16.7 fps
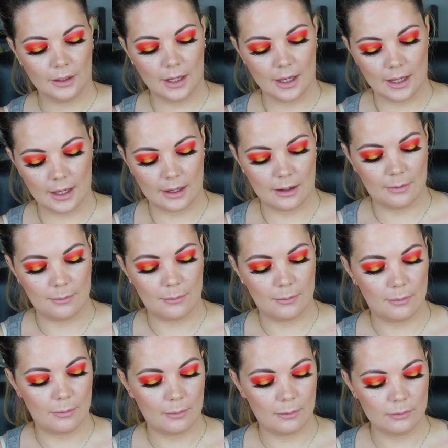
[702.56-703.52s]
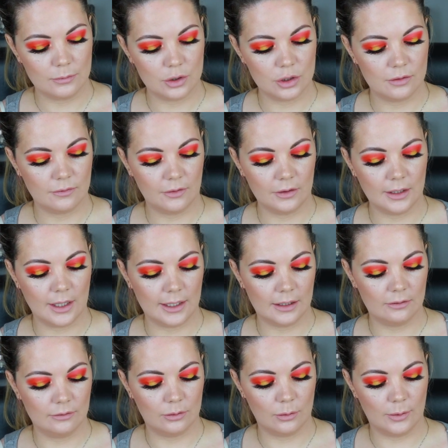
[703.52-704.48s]
Um, just for
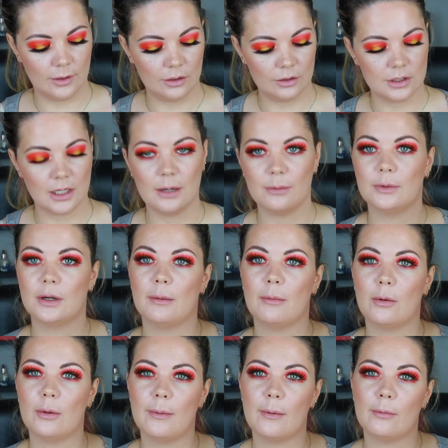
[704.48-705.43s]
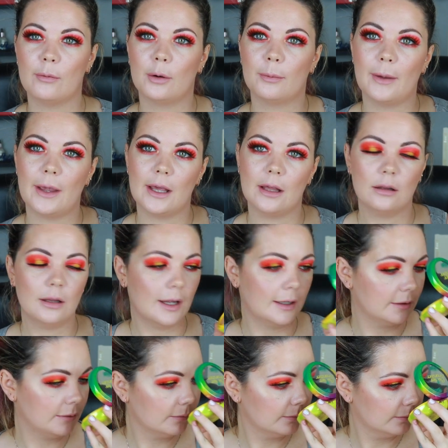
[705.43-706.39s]
like the winter time when I'm a wee bit more pale
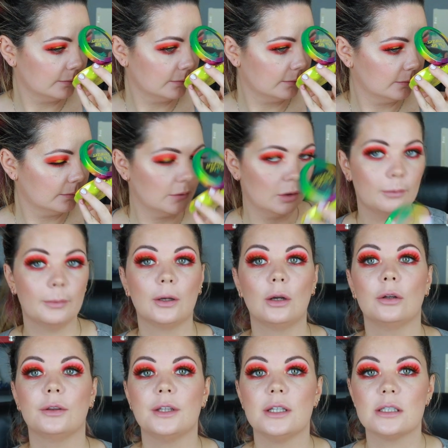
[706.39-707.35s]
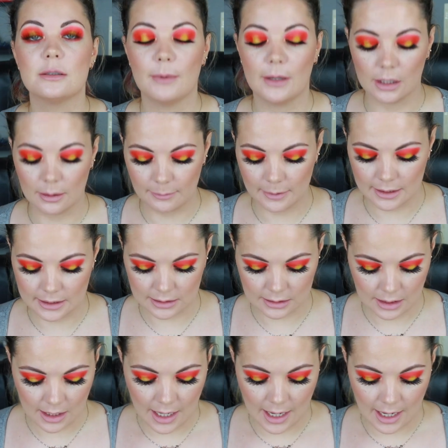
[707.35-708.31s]
and oh my god these smell
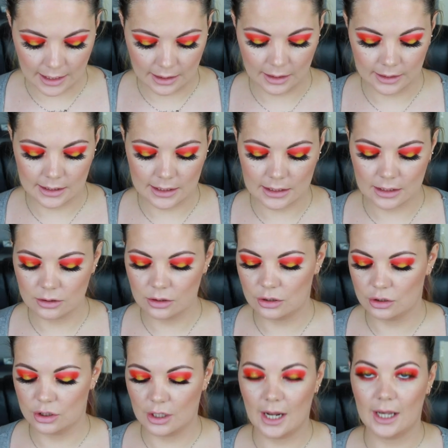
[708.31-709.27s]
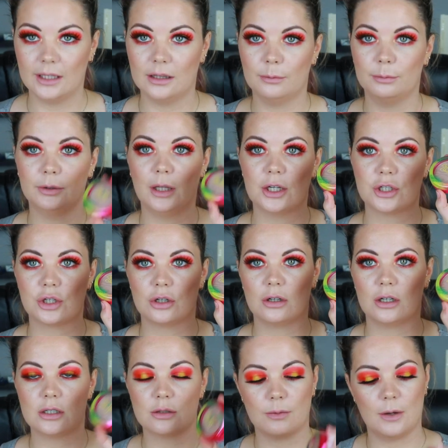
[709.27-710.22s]
amazing. And I needed to try the
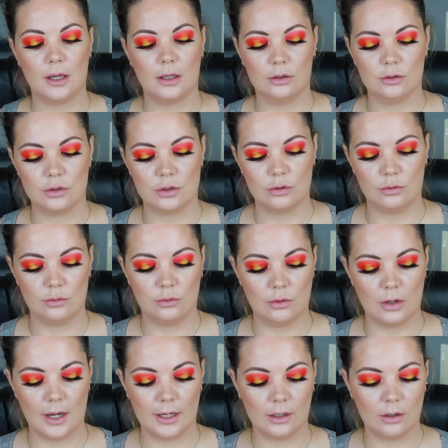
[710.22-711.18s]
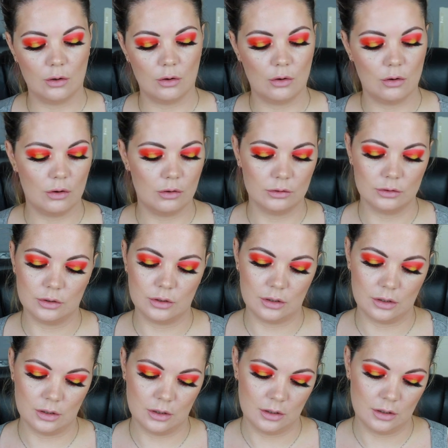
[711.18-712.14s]
blusher as well so I
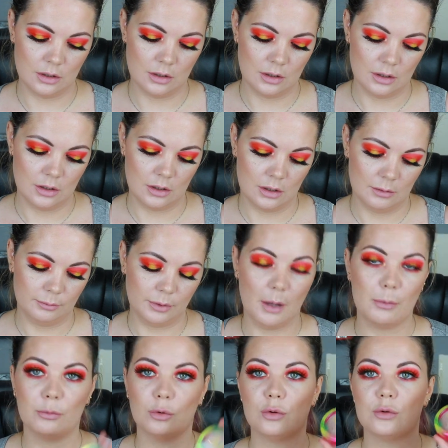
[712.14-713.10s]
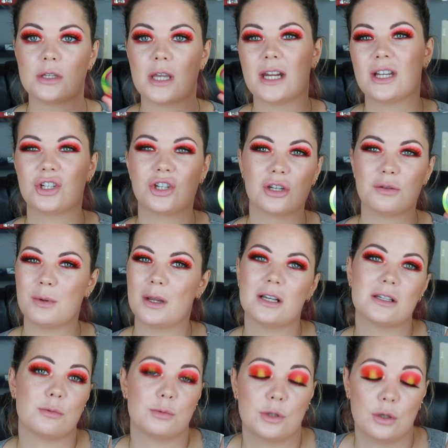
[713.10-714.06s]
got Plum Rose and it's just
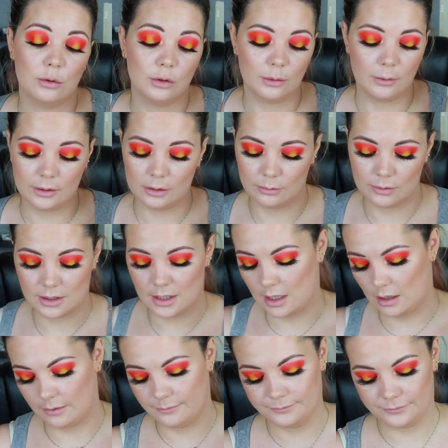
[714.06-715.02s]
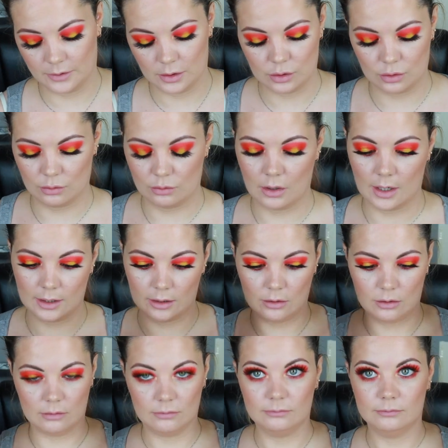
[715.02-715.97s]
because it was the only one that was there. So I
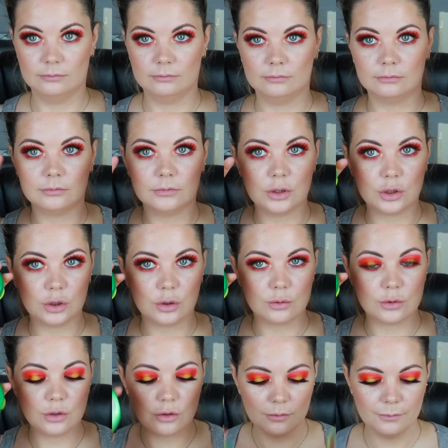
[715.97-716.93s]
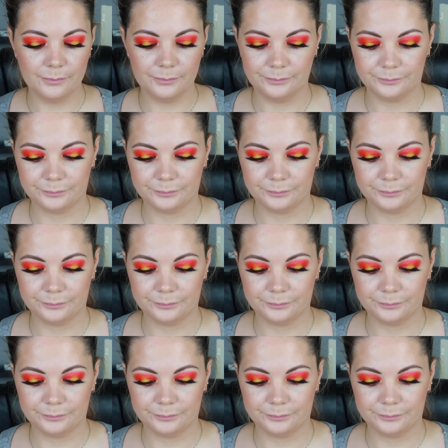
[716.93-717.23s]
got those two.